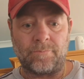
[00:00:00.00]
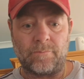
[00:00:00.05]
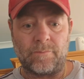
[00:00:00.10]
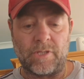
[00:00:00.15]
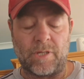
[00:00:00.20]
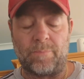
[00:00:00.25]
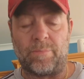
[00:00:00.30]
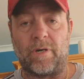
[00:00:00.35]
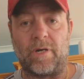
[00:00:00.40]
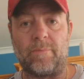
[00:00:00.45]

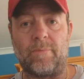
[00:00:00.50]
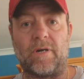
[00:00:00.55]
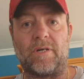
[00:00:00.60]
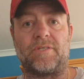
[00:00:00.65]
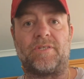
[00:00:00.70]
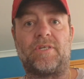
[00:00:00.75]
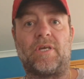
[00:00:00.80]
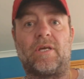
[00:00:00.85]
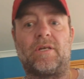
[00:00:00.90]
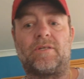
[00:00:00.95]
you're pretty much
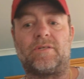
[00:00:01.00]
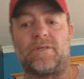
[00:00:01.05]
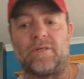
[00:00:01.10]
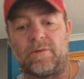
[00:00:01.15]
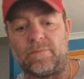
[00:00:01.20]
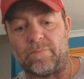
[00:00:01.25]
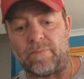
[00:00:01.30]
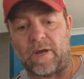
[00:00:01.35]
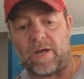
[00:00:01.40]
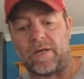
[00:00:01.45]
set
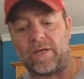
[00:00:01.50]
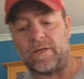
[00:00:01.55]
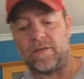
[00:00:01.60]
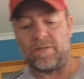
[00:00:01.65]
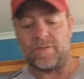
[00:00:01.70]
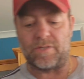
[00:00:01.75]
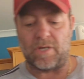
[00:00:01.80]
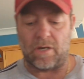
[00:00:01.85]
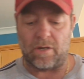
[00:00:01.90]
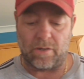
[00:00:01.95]
to make.
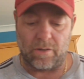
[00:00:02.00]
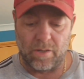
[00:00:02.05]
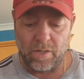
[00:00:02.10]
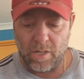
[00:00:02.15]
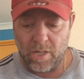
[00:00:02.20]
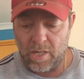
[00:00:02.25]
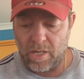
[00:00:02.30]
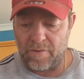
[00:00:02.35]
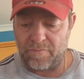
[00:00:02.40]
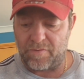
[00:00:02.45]
So
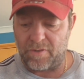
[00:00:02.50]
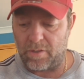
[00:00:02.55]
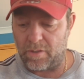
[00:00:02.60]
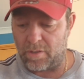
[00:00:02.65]
if